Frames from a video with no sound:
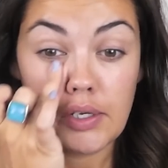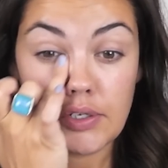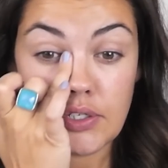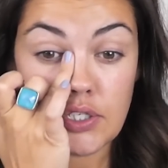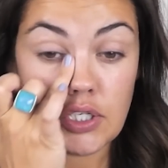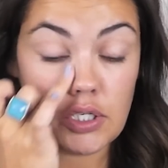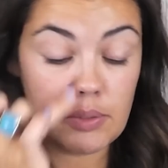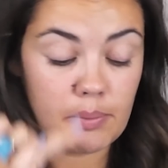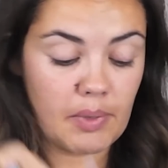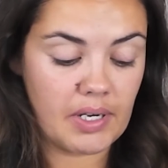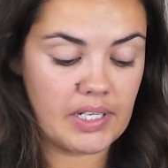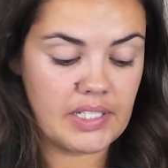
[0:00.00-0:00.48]

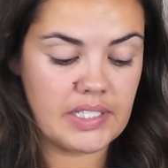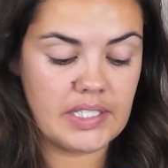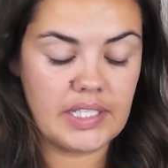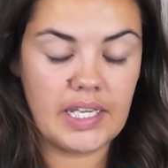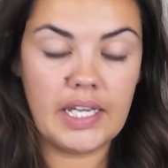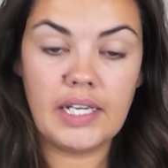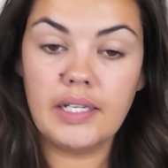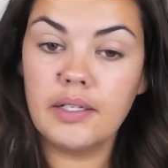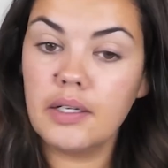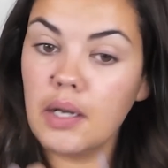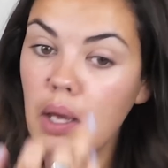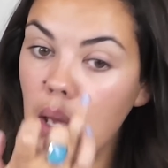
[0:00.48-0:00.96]
to my
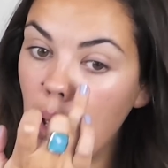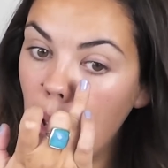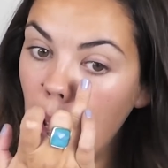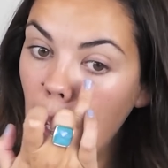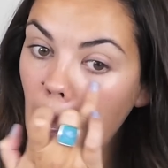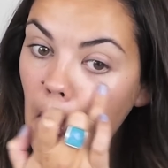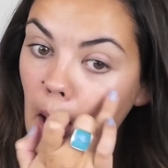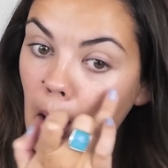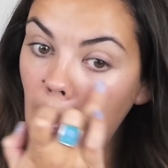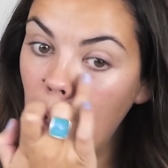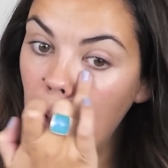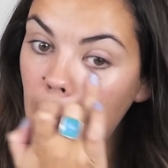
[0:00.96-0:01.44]
skin.
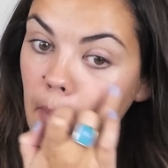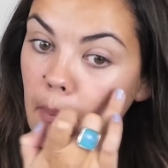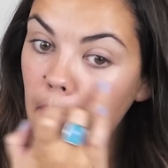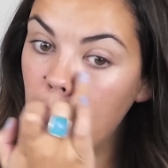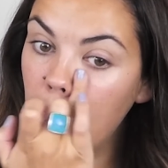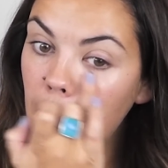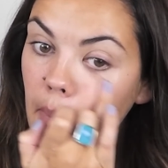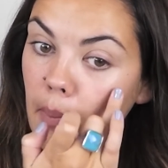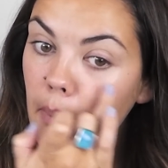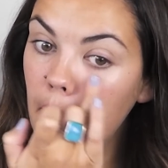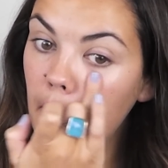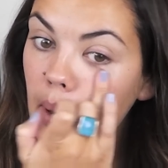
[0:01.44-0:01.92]

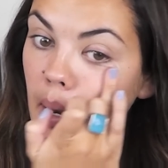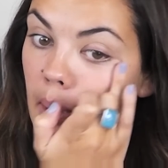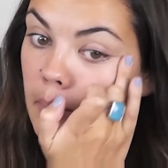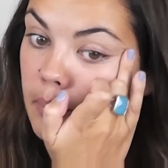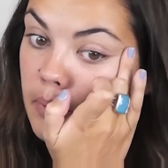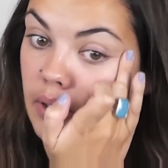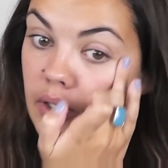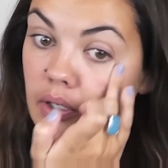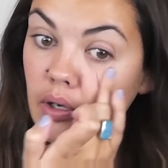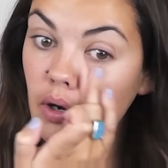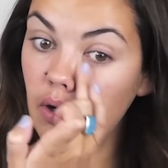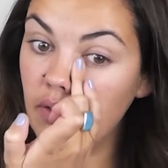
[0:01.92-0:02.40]
I'm
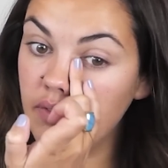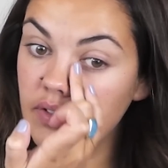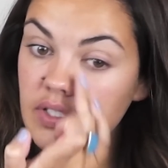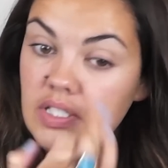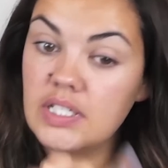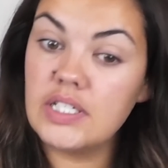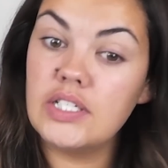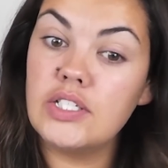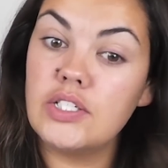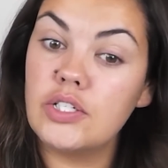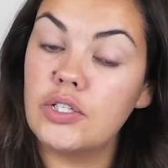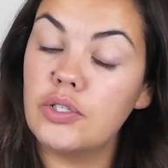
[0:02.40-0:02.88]
going to
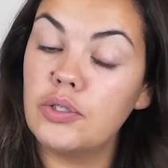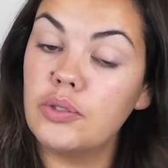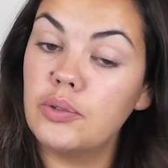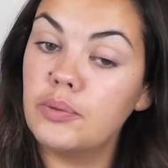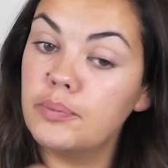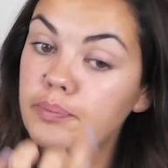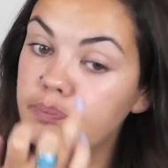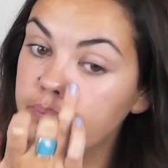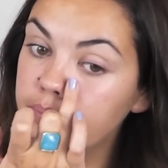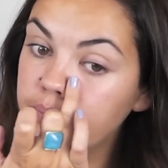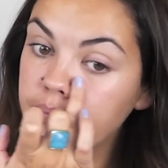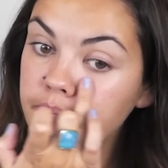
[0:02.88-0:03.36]
obviously
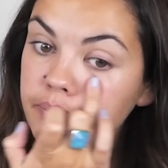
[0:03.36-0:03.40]
do